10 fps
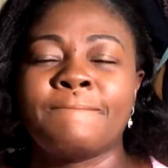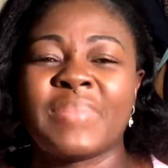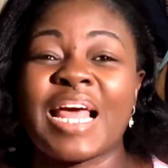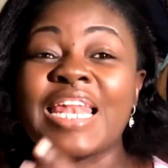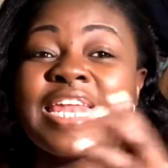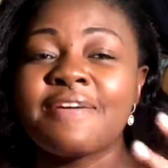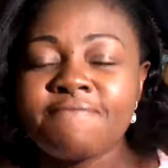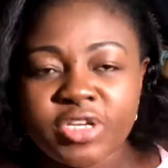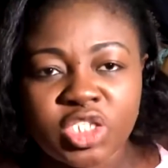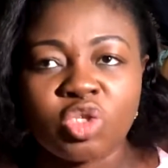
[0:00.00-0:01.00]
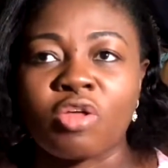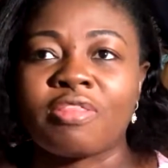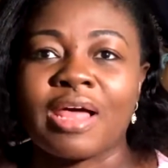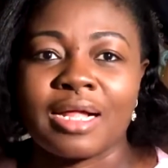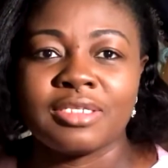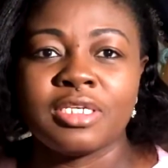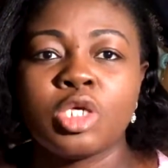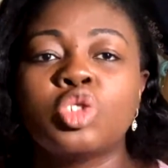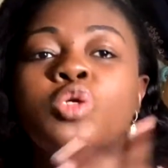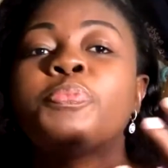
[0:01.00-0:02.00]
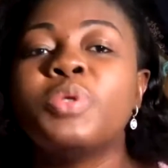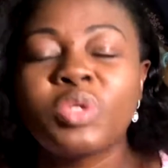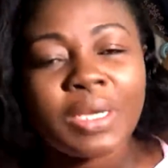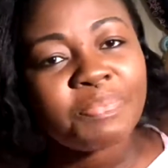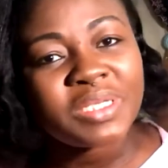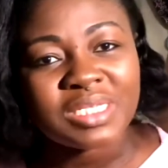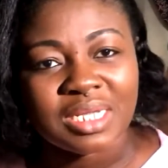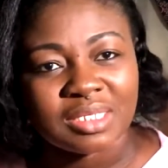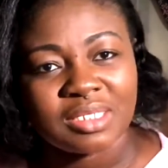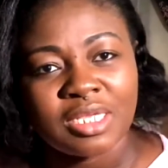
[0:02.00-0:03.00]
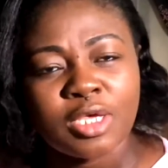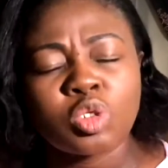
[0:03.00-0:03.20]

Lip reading: they are leveraging on that to build a business.